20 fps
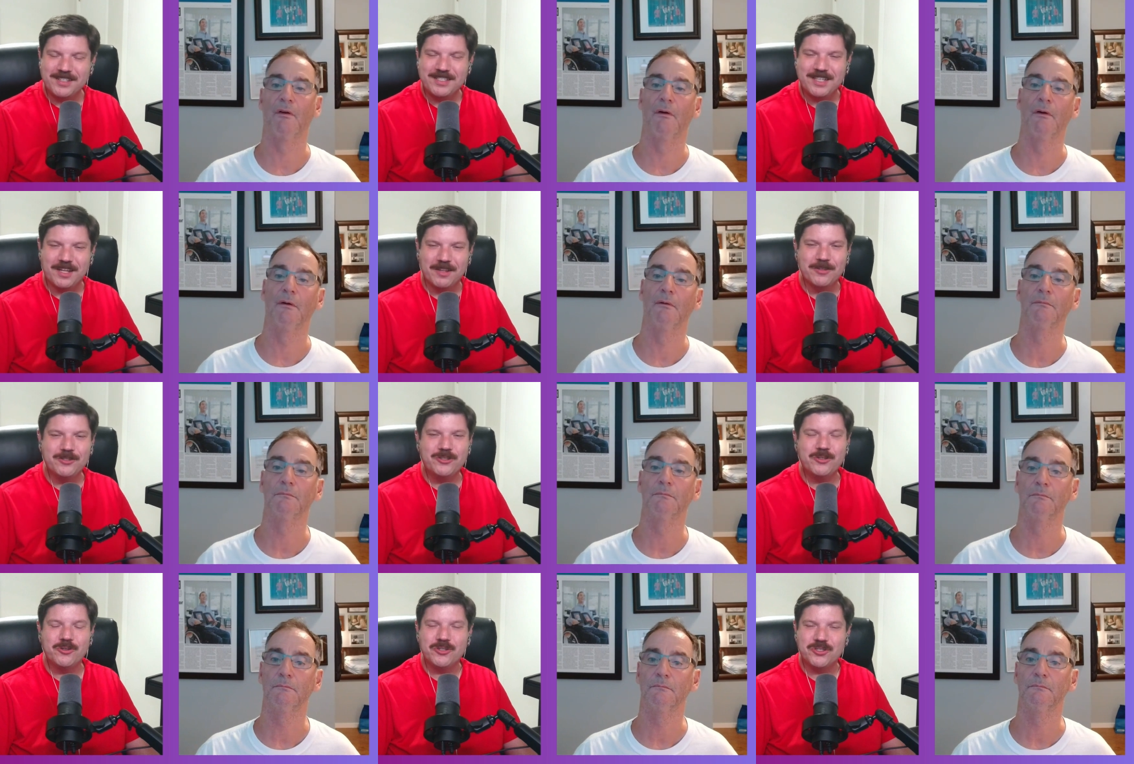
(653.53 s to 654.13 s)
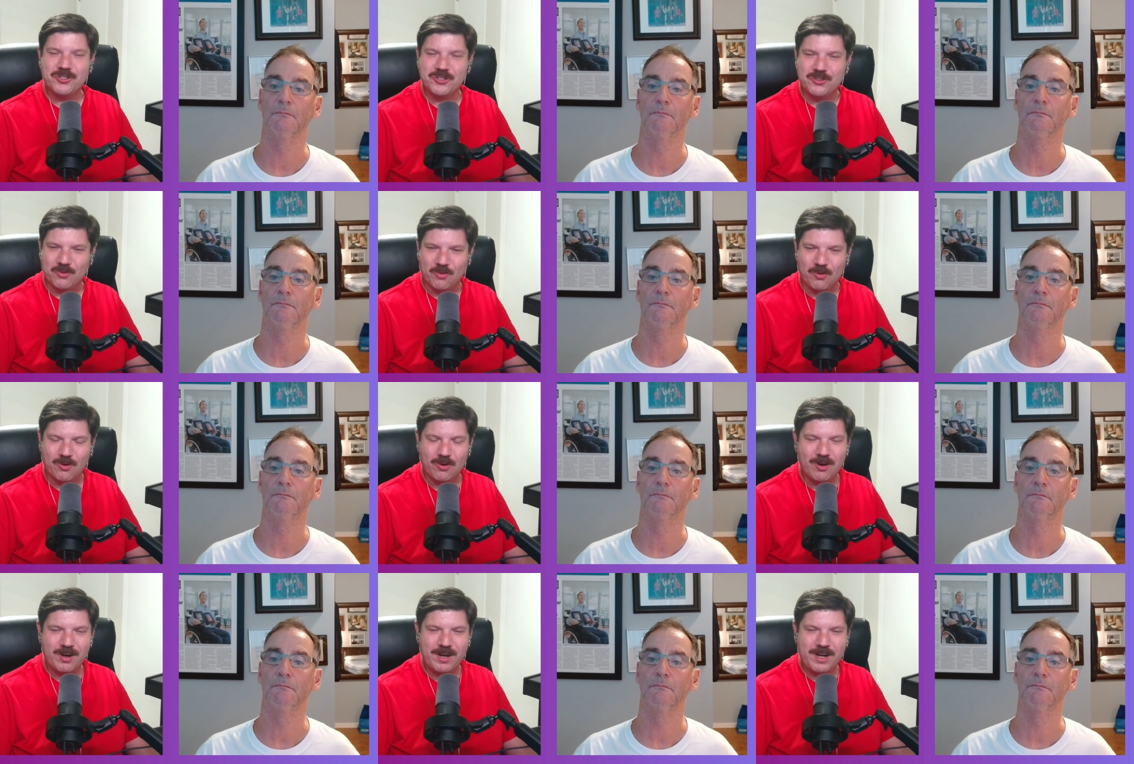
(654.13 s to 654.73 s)
Speaker 1: tell us your
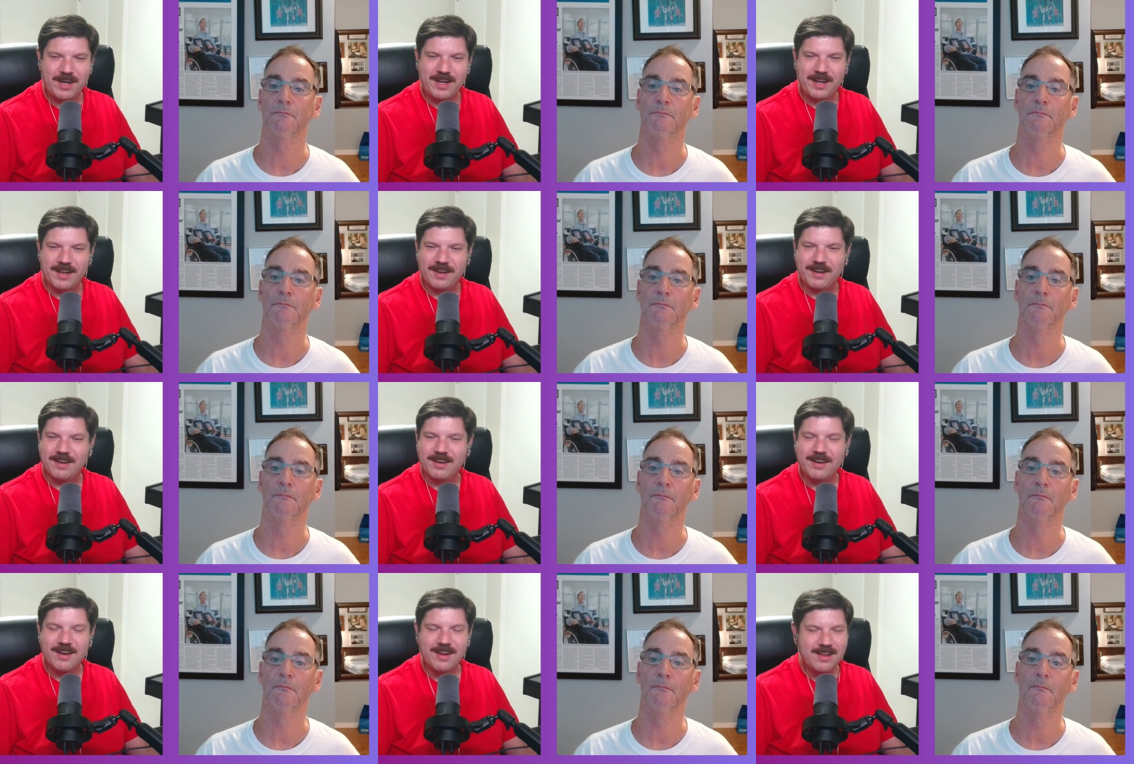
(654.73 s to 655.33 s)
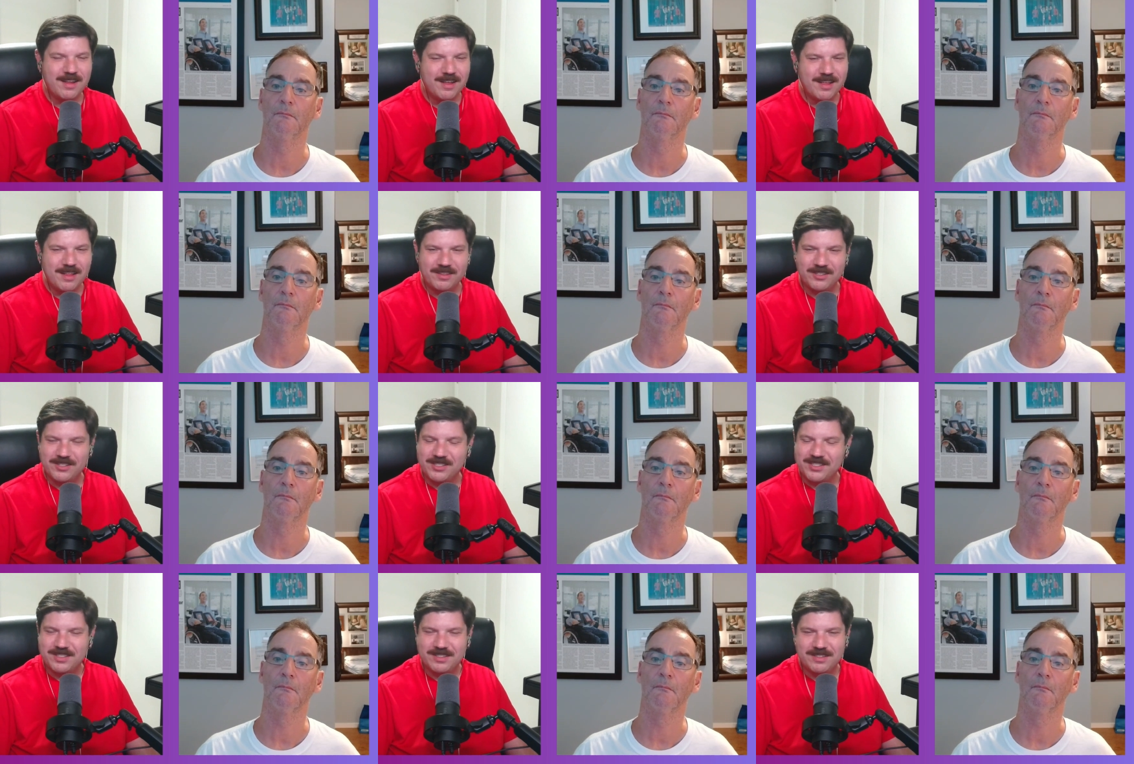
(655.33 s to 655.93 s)
story and
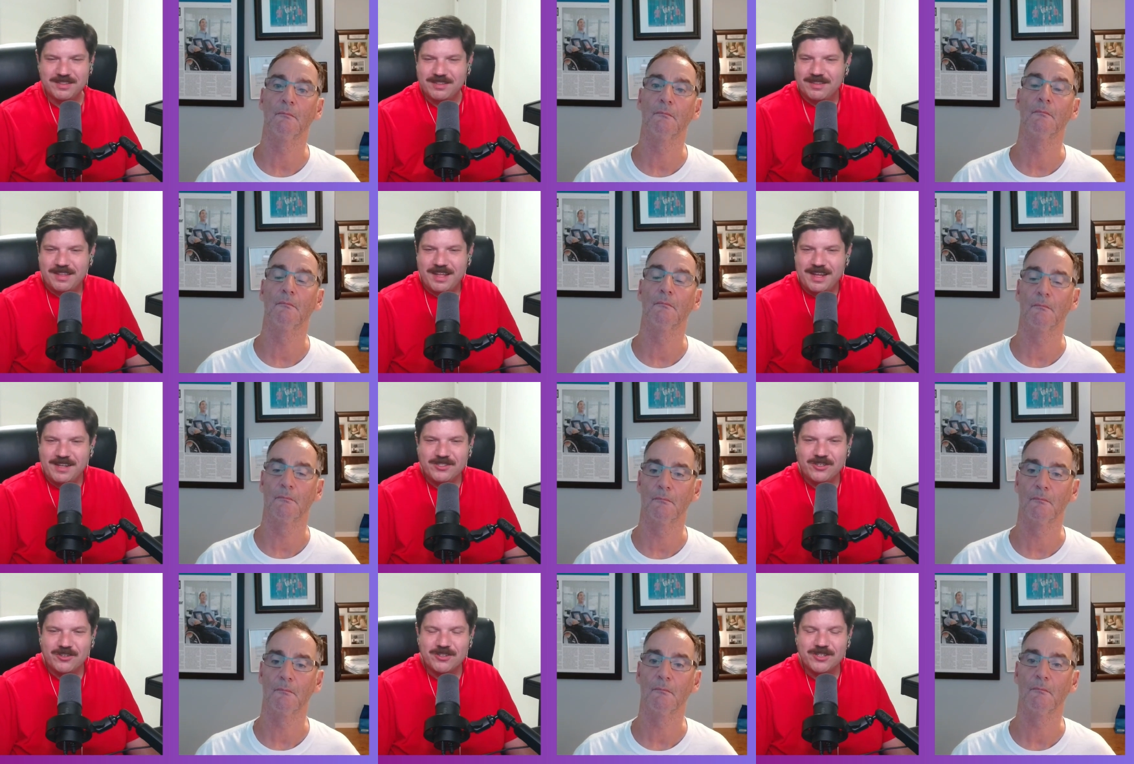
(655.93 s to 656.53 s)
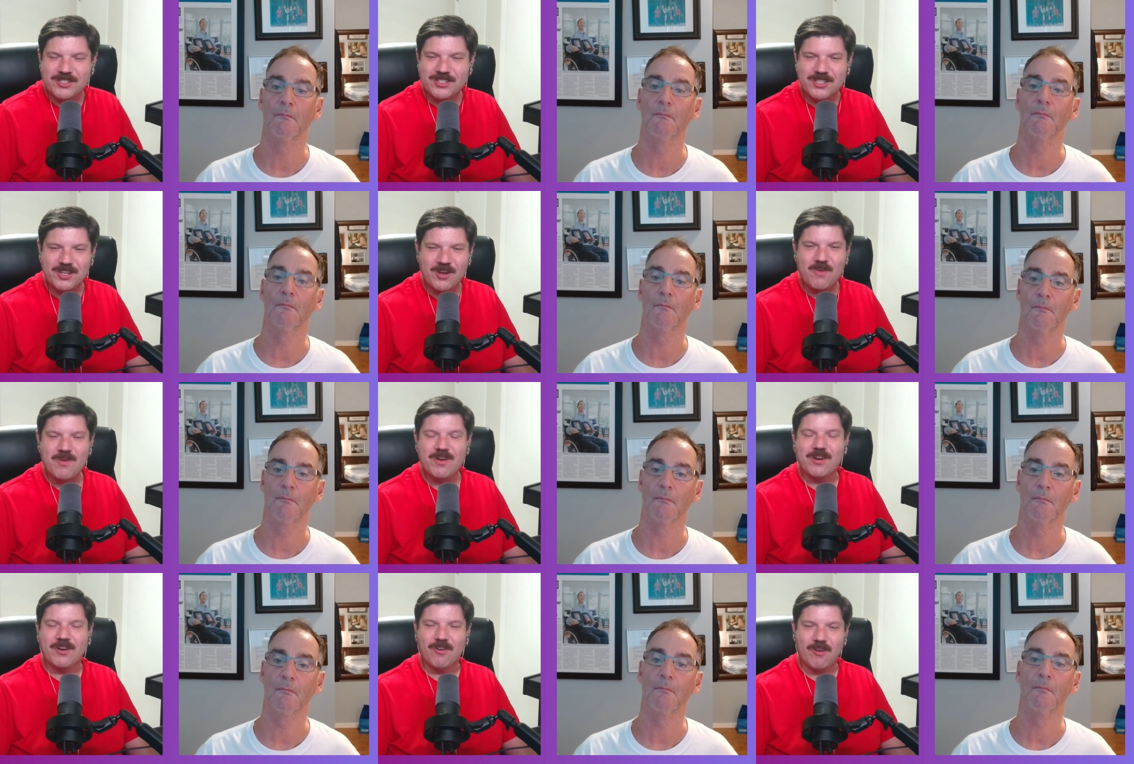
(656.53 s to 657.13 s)
just things are just
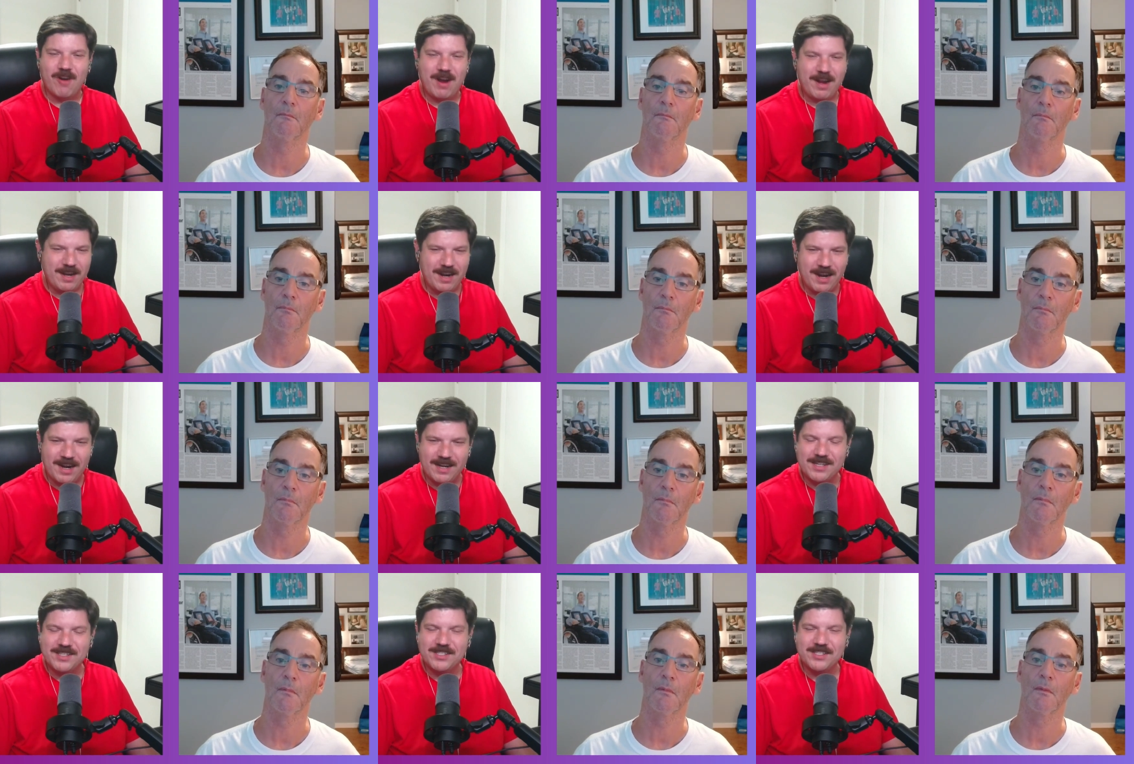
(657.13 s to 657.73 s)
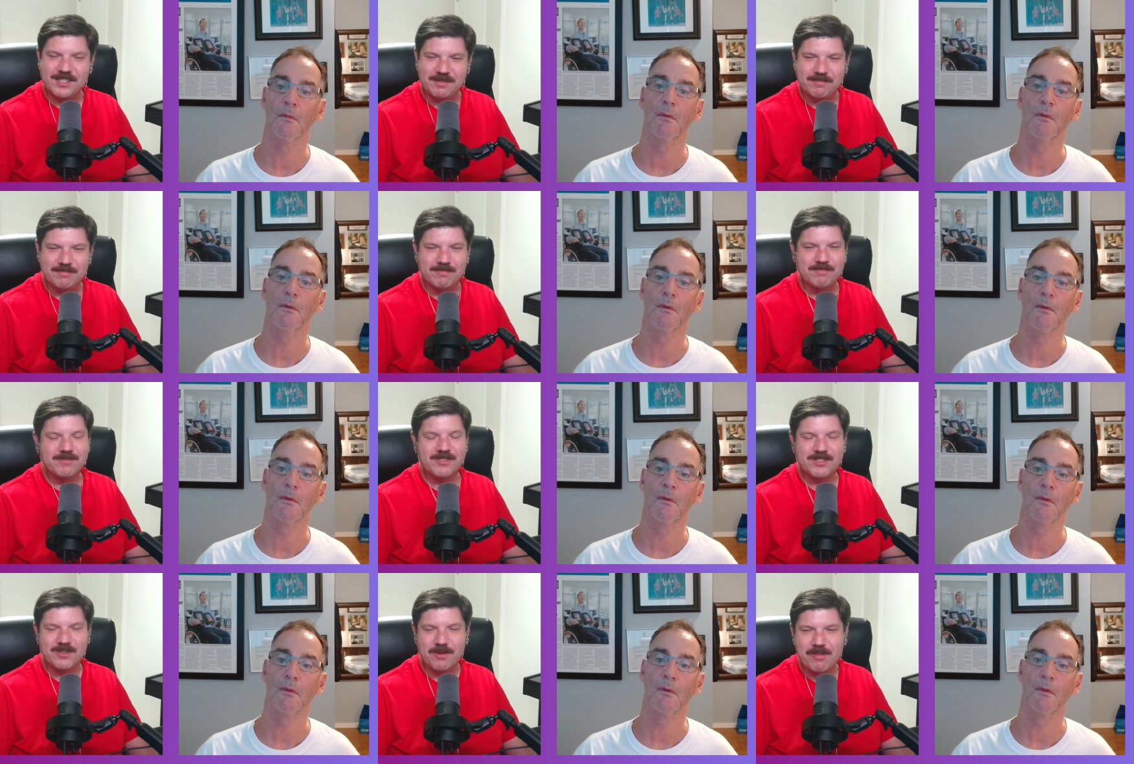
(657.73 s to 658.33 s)
going great, and I just am
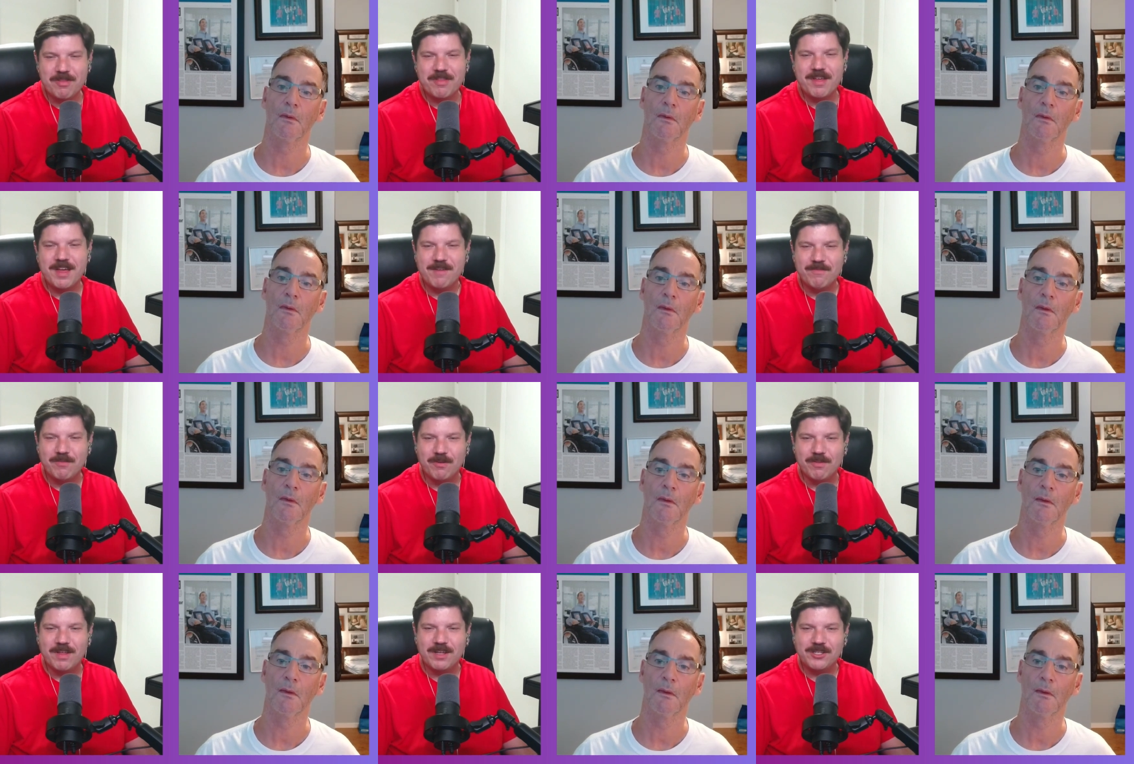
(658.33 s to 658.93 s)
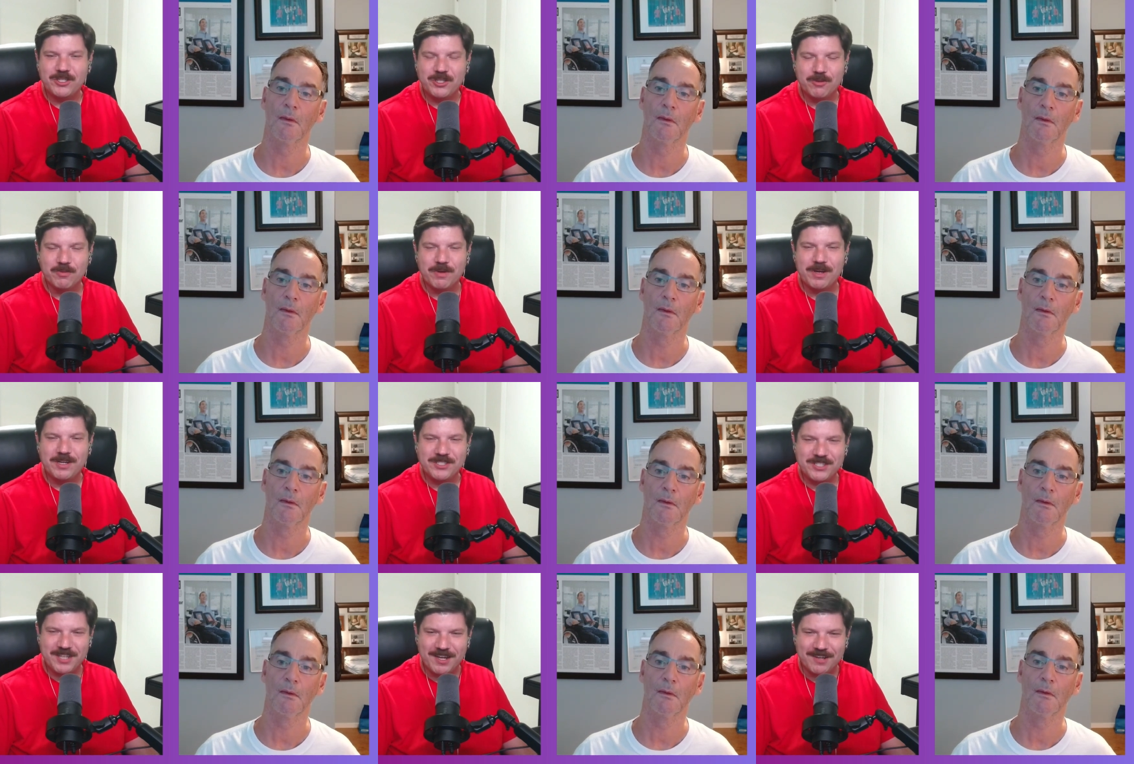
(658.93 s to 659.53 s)
so thankful that you
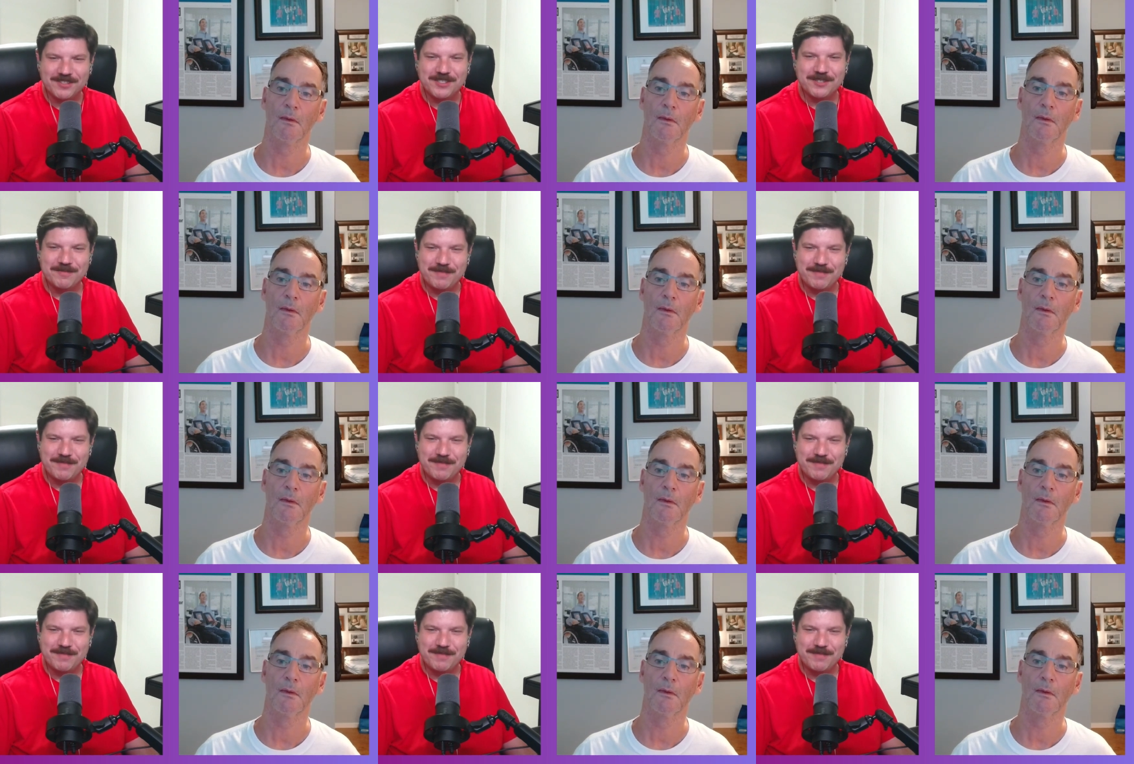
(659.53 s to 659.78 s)
reached out to